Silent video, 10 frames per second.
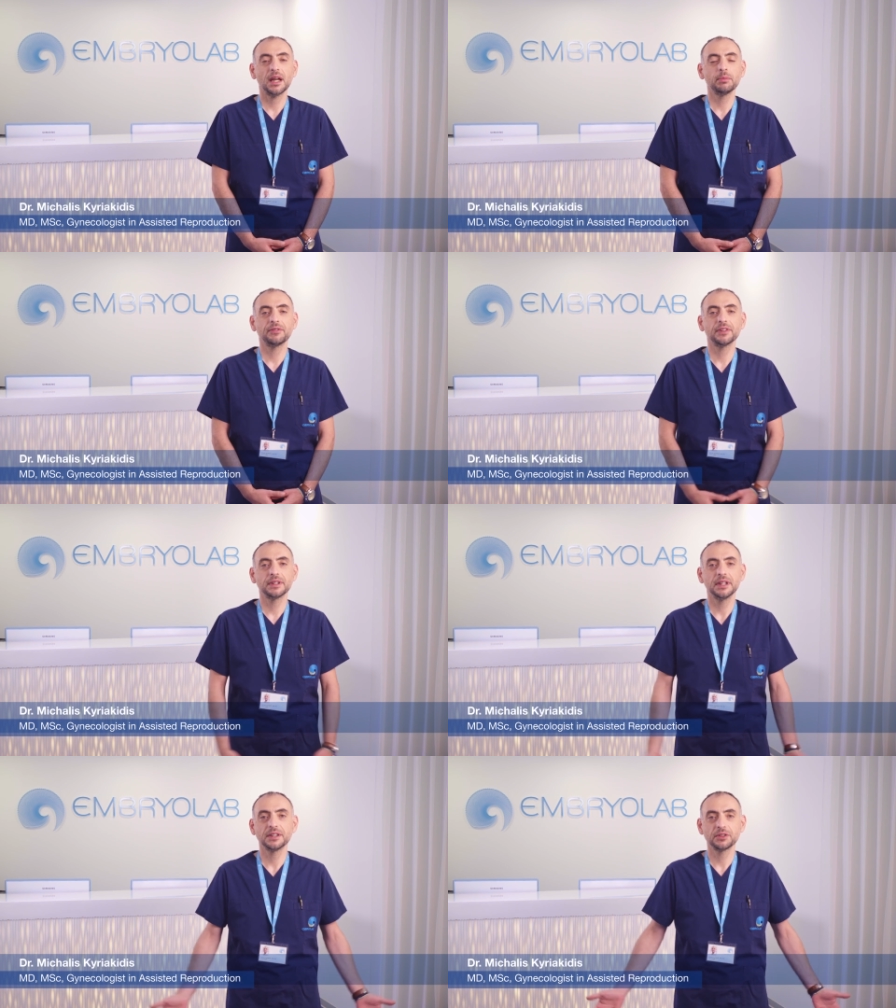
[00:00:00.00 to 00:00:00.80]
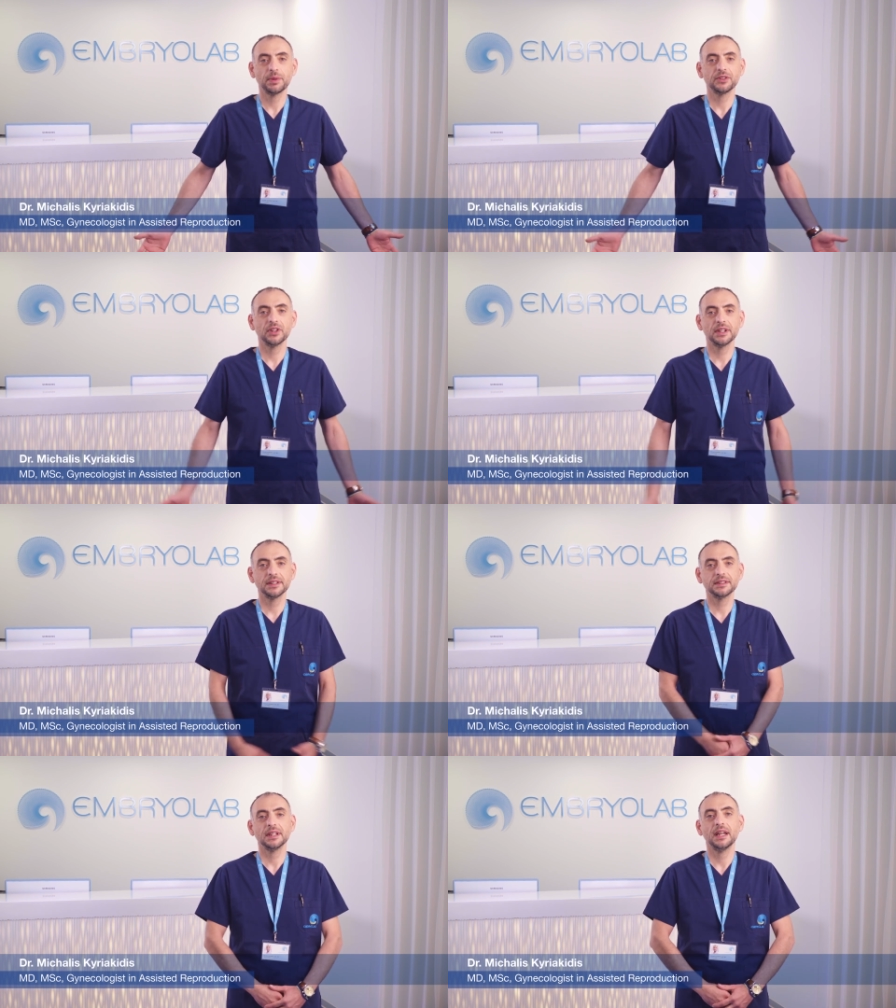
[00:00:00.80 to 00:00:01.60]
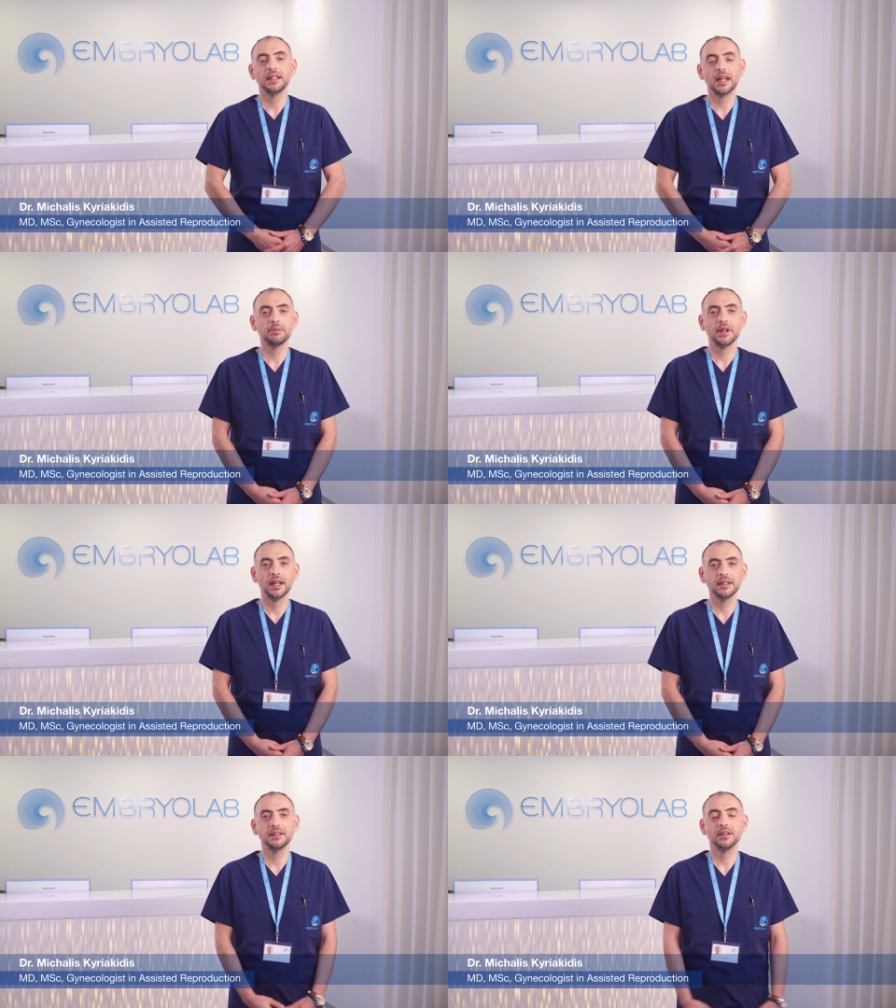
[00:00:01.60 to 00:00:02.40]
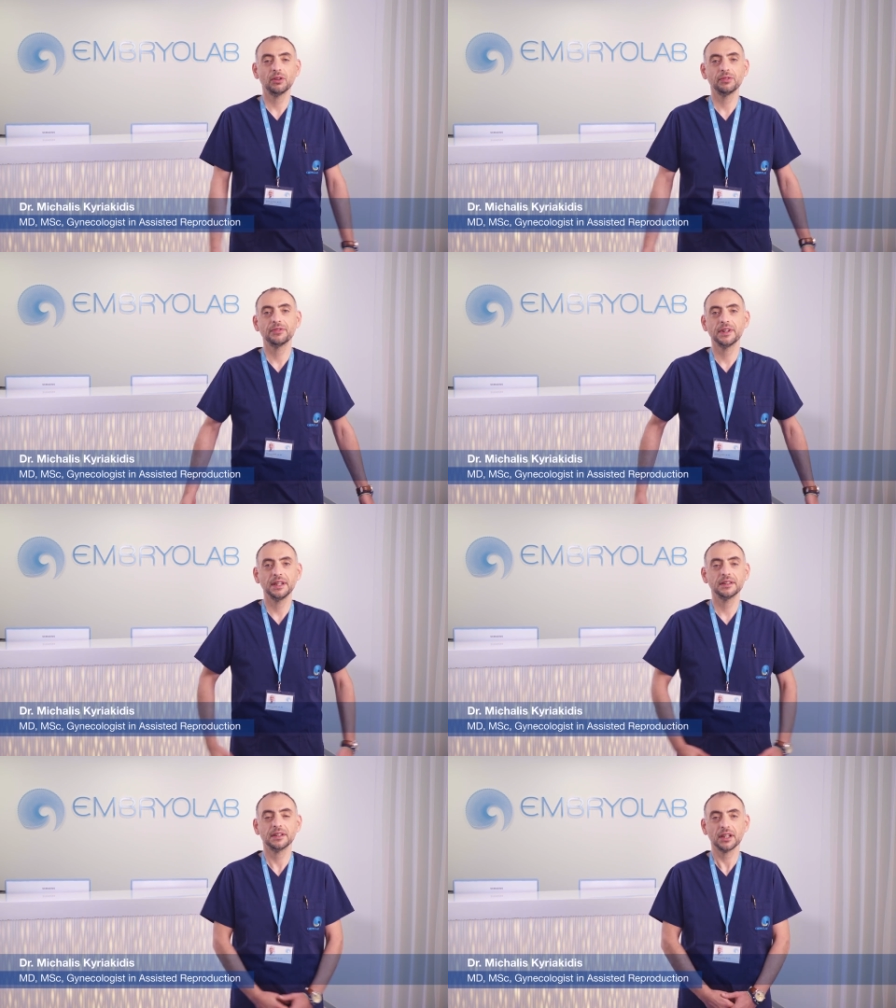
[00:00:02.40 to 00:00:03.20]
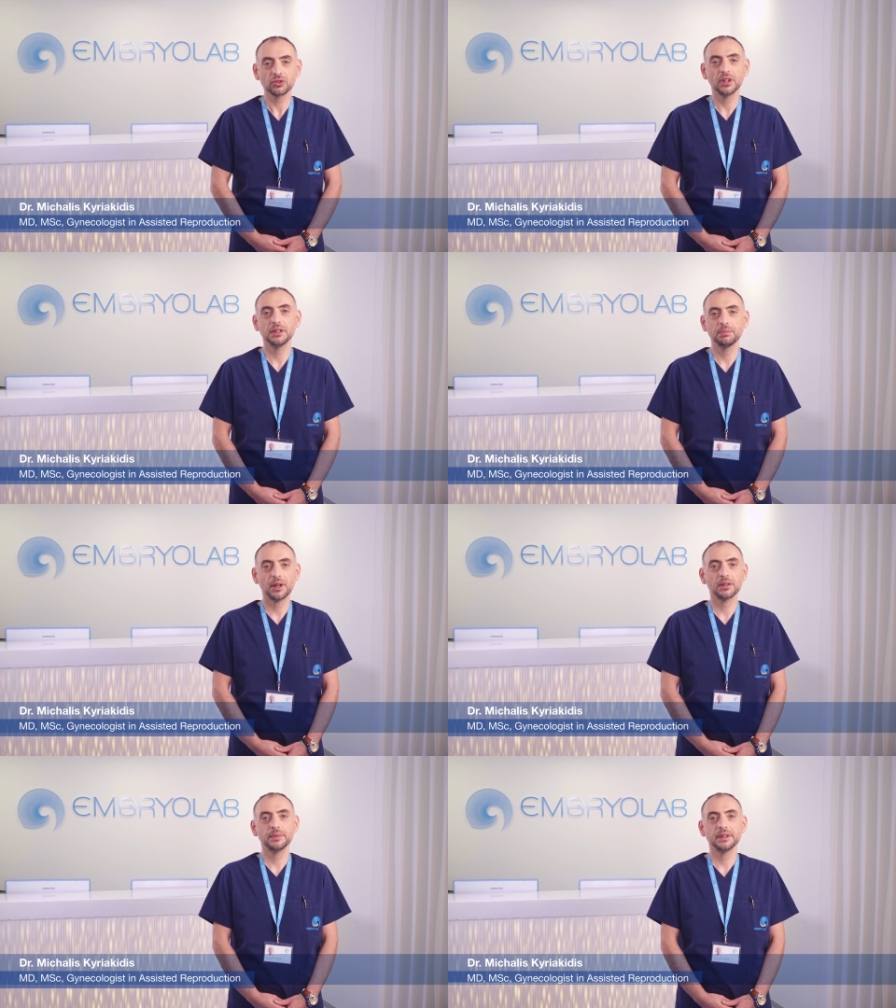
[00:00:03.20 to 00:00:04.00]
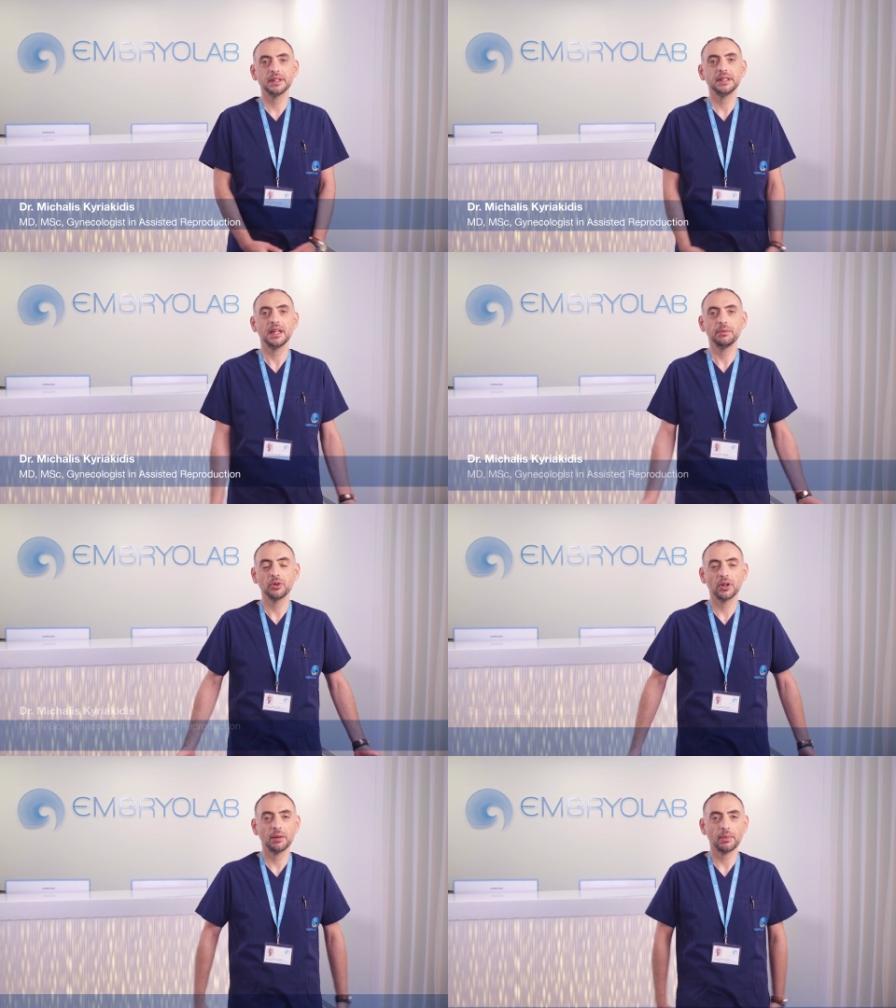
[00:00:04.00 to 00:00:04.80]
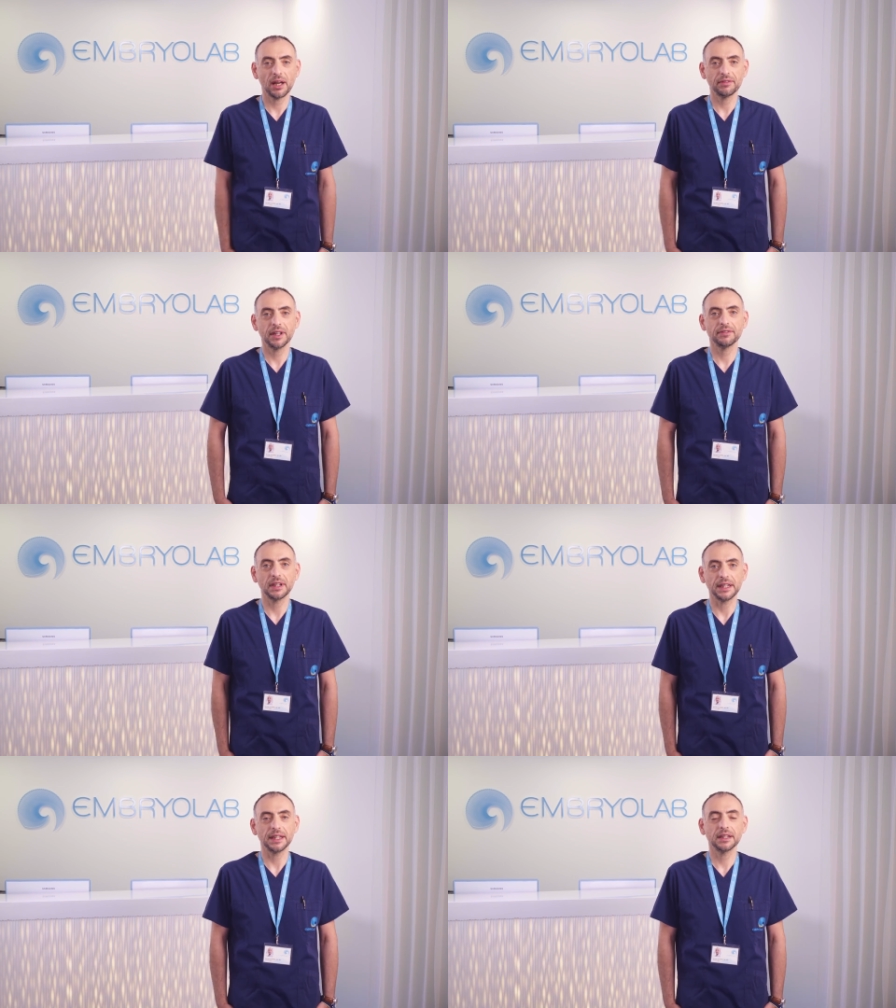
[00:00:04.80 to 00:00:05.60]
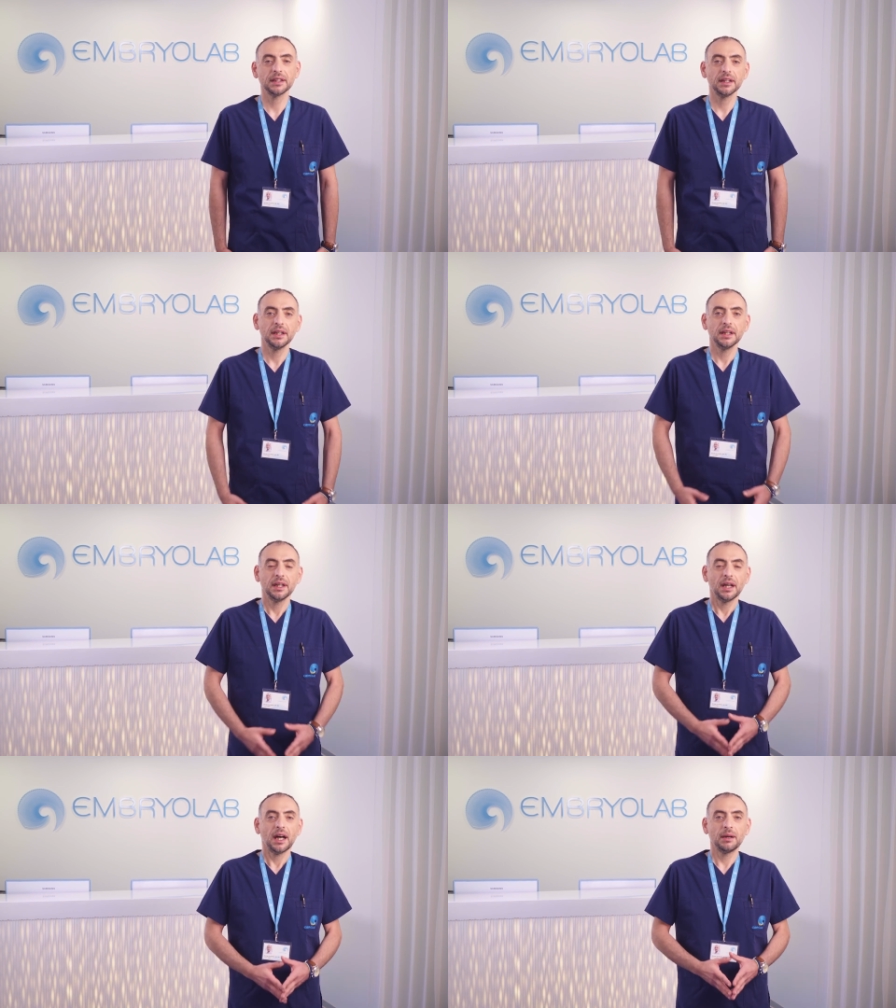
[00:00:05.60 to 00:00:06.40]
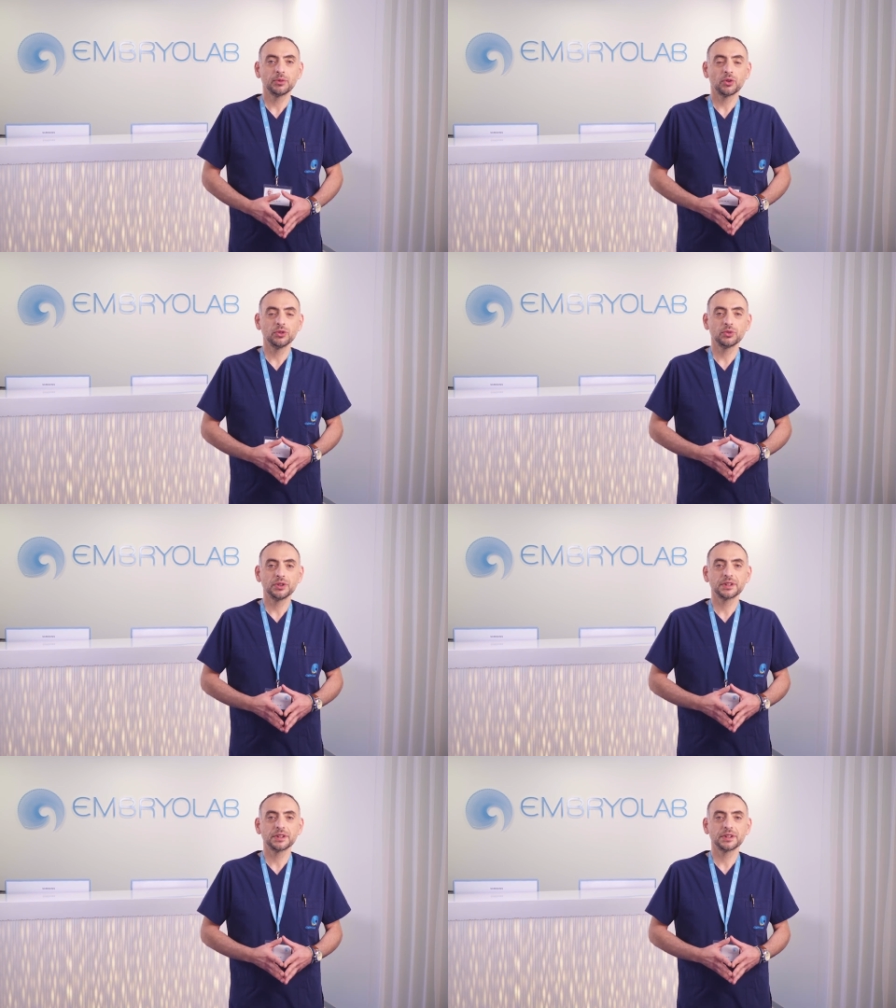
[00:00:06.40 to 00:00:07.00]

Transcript: I'm a fertility specialist and I'm the head of the international department in EmbryoLab IVF Clinic. I'm going to